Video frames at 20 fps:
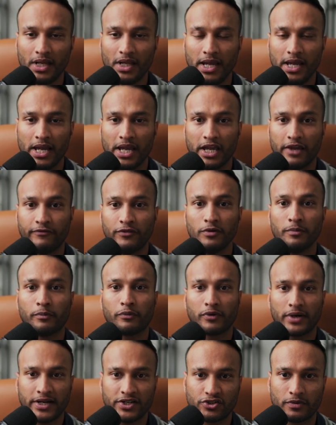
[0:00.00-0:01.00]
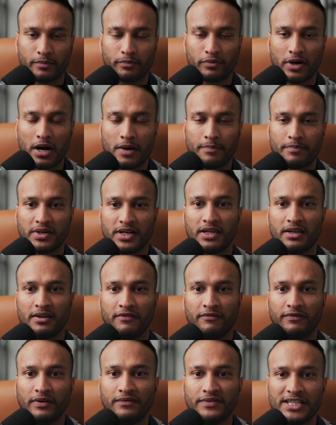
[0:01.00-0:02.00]
If you price your property
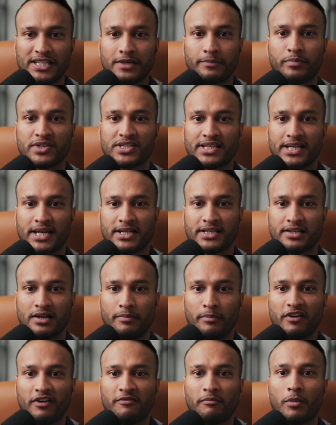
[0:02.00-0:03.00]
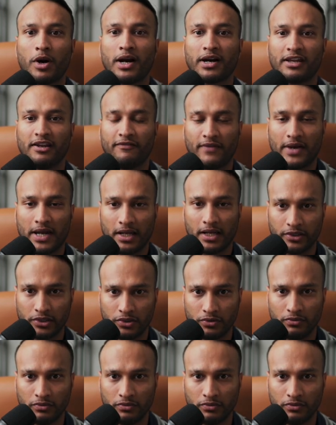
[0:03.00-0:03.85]
15% above market value,